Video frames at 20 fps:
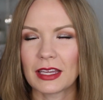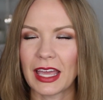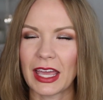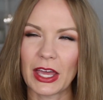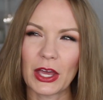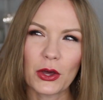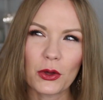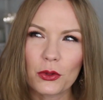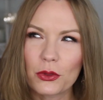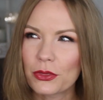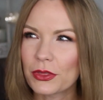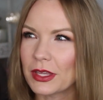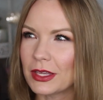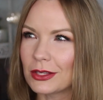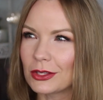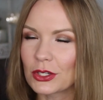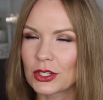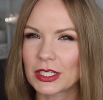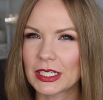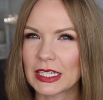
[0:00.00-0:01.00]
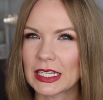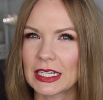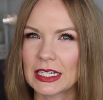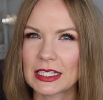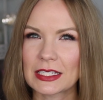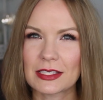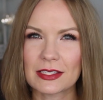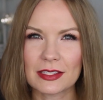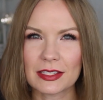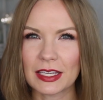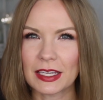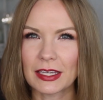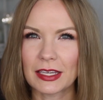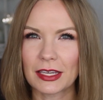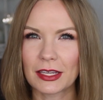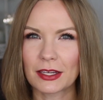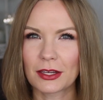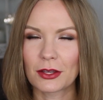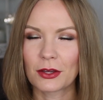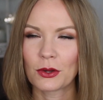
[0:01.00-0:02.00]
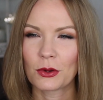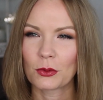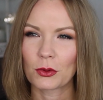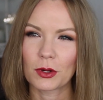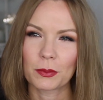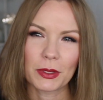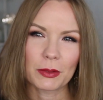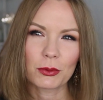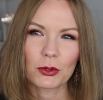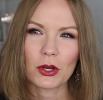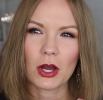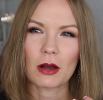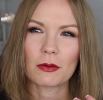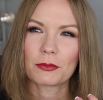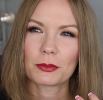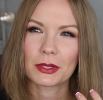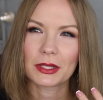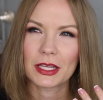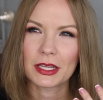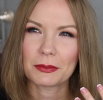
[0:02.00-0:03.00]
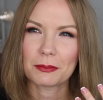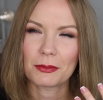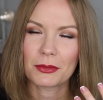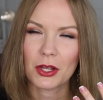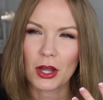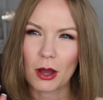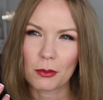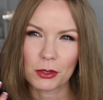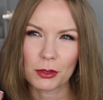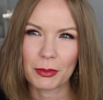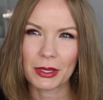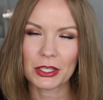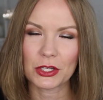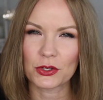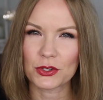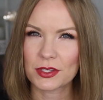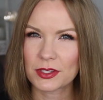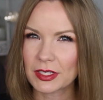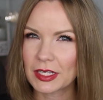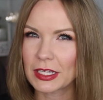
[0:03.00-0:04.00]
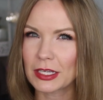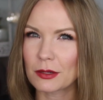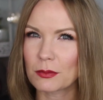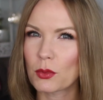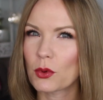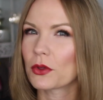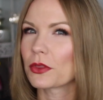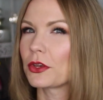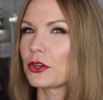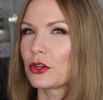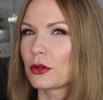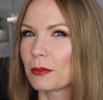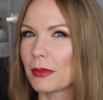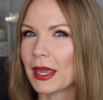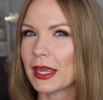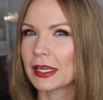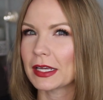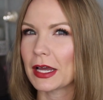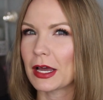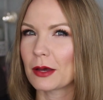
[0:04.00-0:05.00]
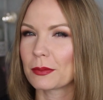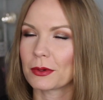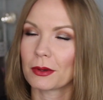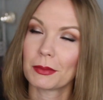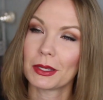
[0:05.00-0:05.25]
healthy looking skin, where people compliment your skin more than your makeup.